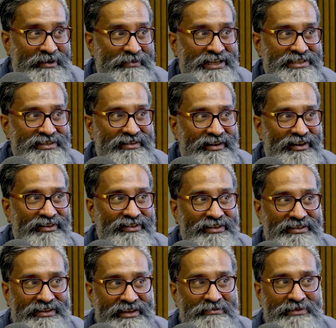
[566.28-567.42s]
much around
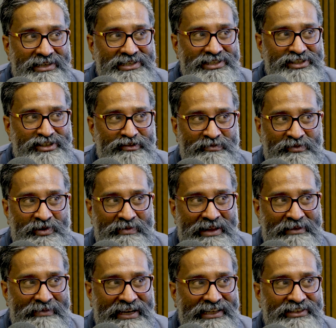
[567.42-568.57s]
the emergence of mobile
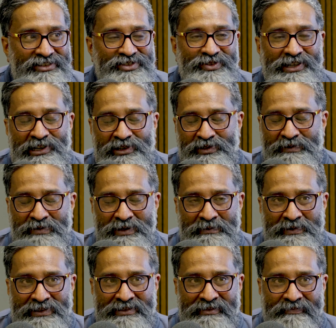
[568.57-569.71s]
money to include
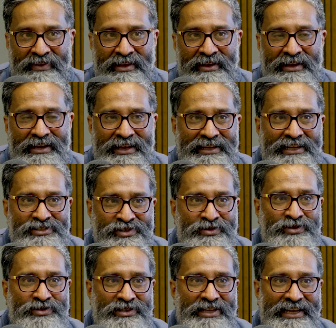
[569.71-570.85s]
people. And that's
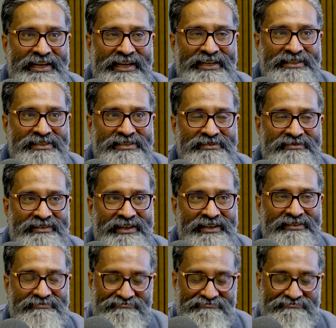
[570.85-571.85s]
cool. I get it. Right.